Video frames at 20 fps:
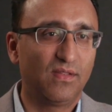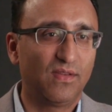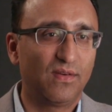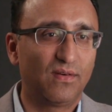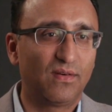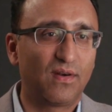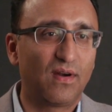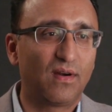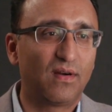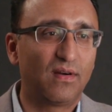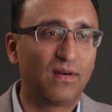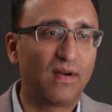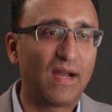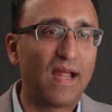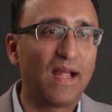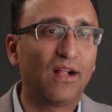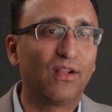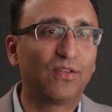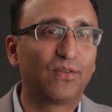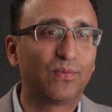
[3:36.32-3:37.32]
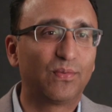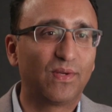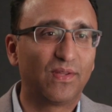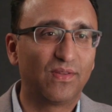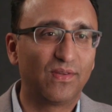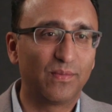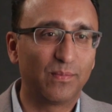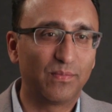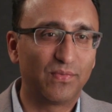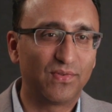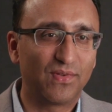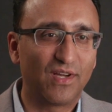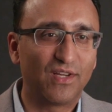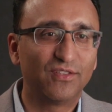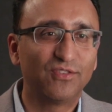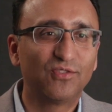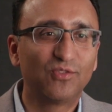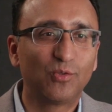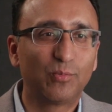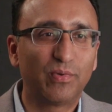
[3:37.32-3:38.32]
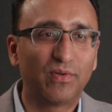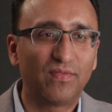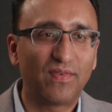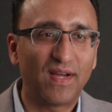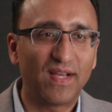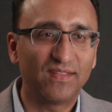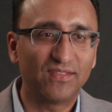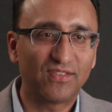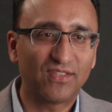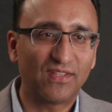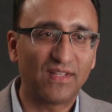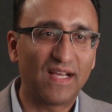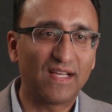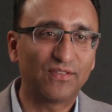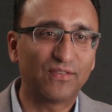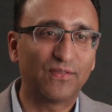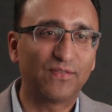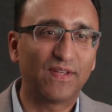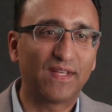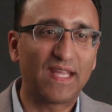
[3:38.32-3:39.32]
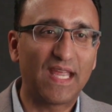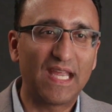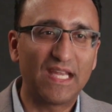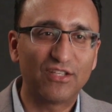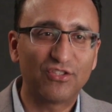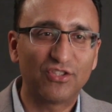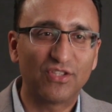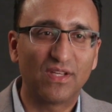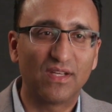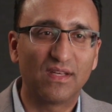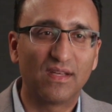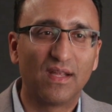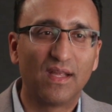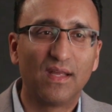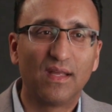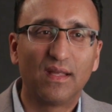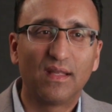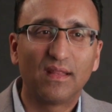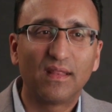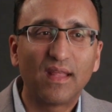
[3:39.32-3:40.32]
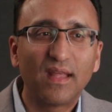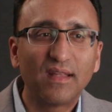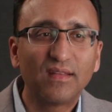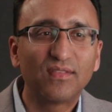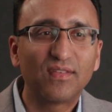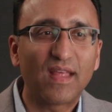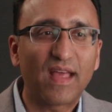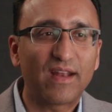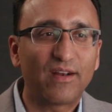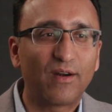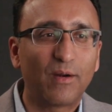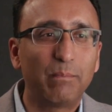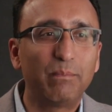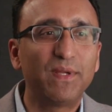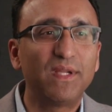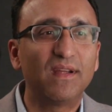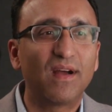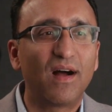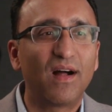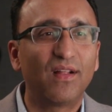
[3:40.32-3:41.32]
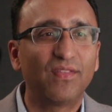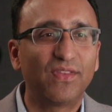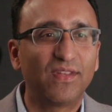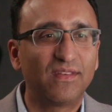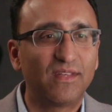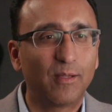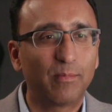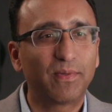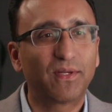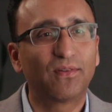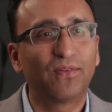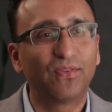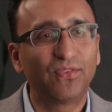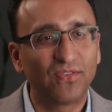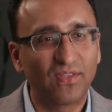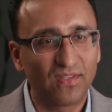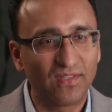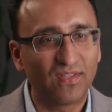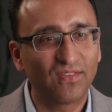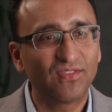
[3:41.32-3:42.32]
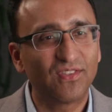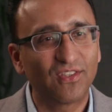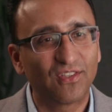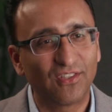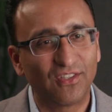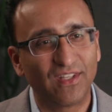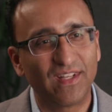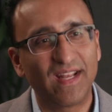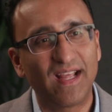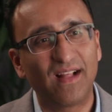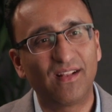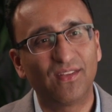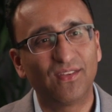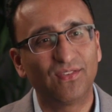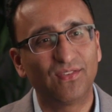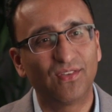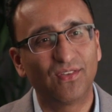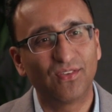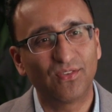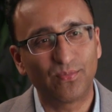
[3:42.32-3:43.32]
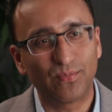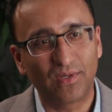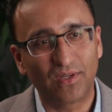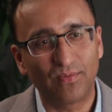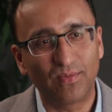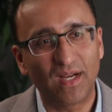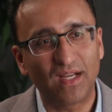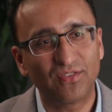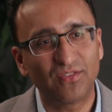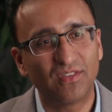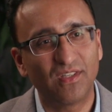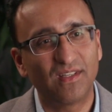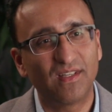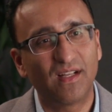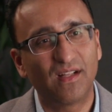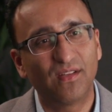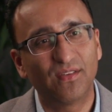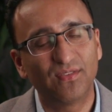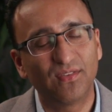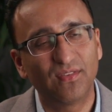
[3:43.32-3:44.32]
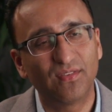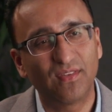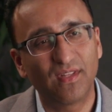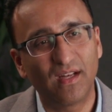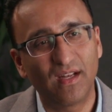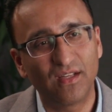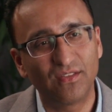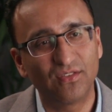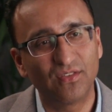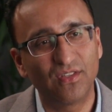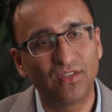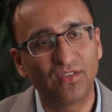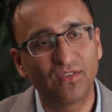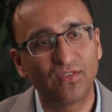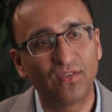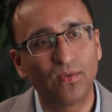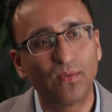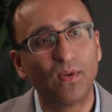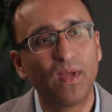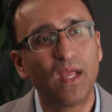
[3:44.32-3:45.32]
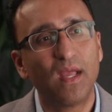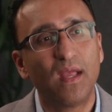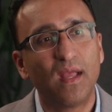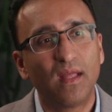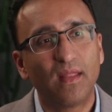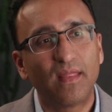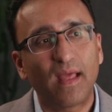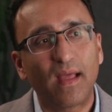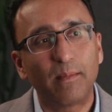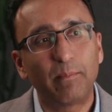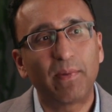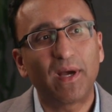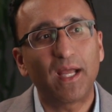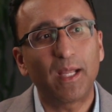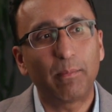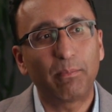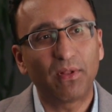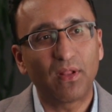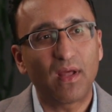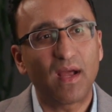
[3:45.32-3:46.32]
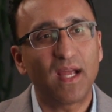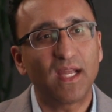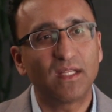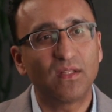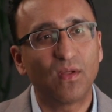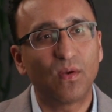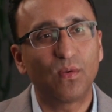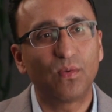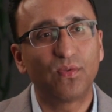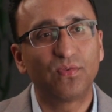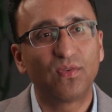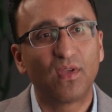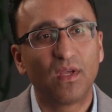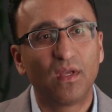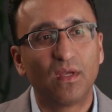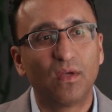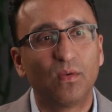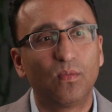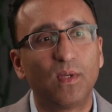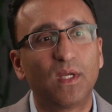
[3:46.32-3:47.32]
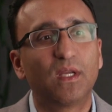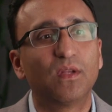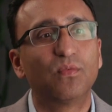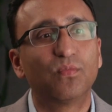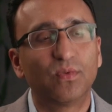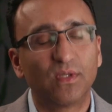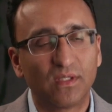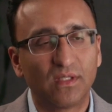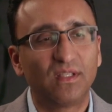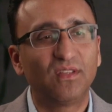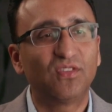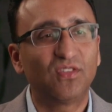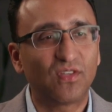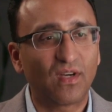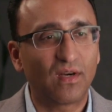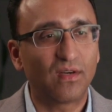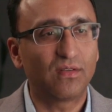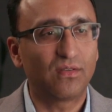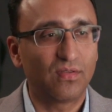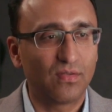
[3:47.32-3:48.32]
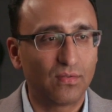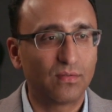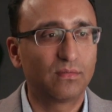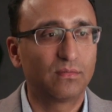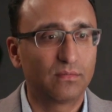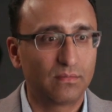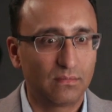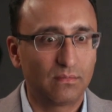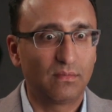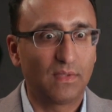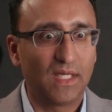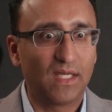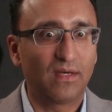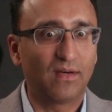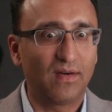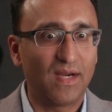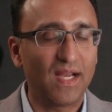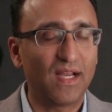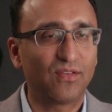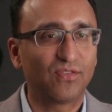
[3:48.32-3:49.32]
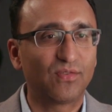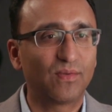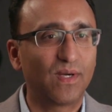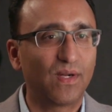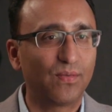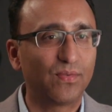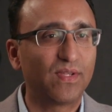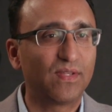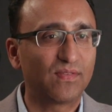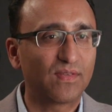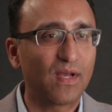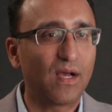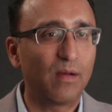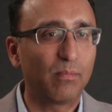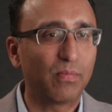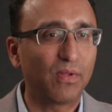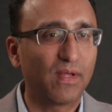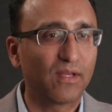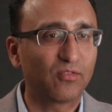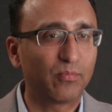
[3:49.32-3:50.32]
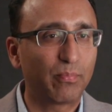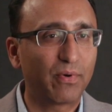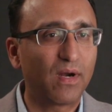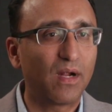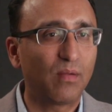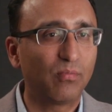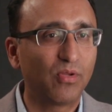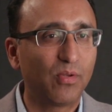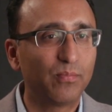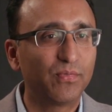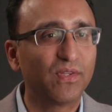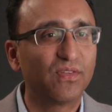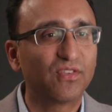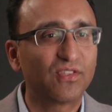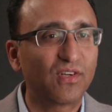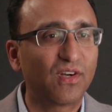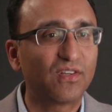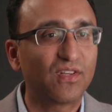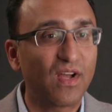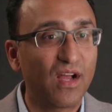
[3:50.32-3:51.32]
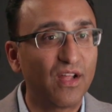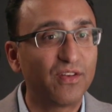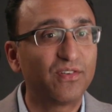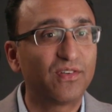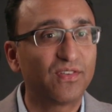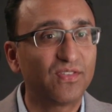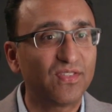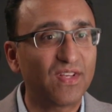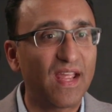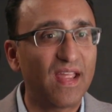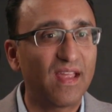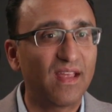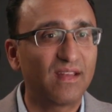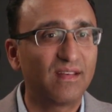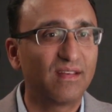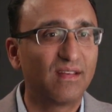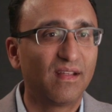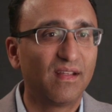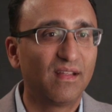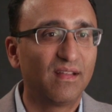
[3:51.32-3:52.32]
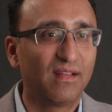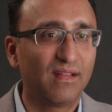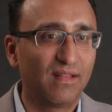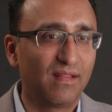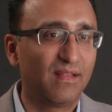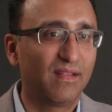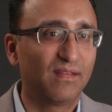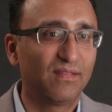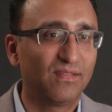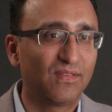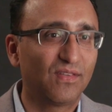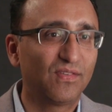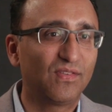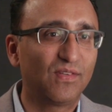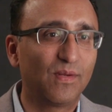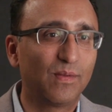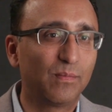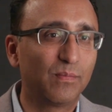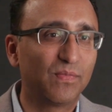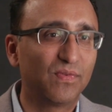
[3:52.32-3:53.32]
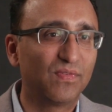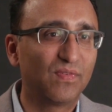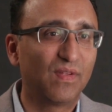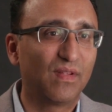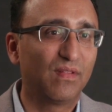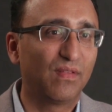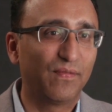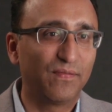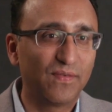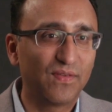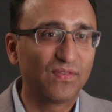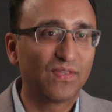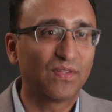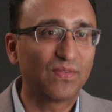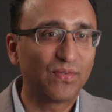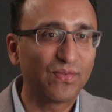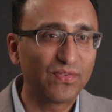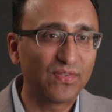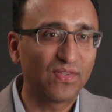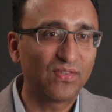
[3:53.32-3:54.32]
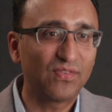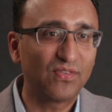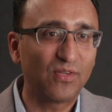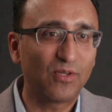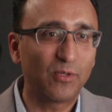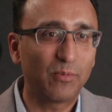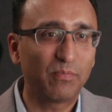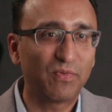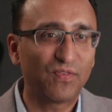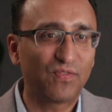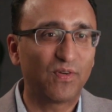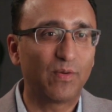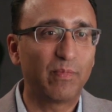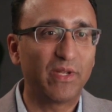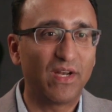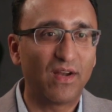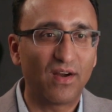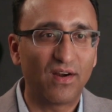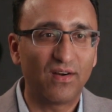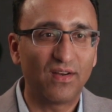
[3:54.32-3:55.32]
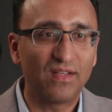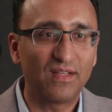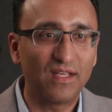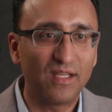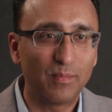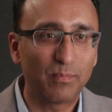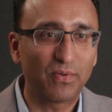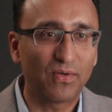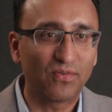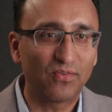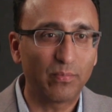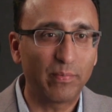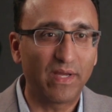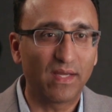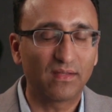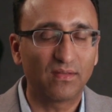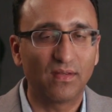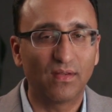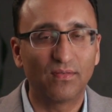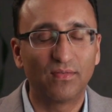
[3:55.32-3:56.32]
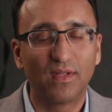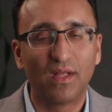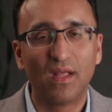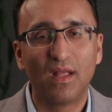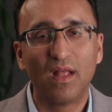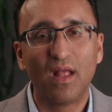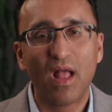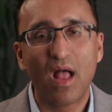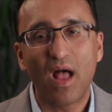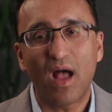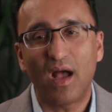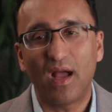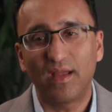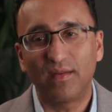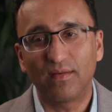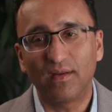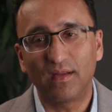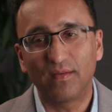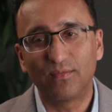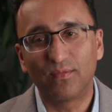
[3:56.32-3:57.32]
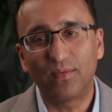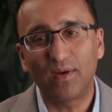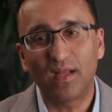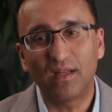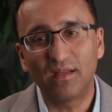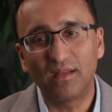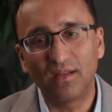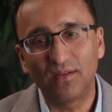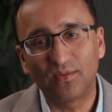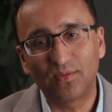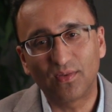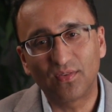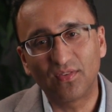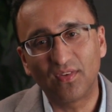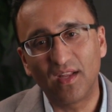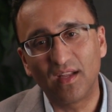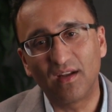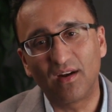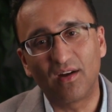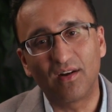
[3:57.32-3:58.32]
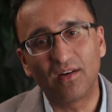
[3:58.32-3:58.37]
There are algorithms, unsupervised classification, things that are beyond the typical statistical analysis, regression analysis that engineers do. That by applying those, we can really start to get our hands around these complex problems and start to understand the systems, the physical systems from an R&D perspective. I, have read interesting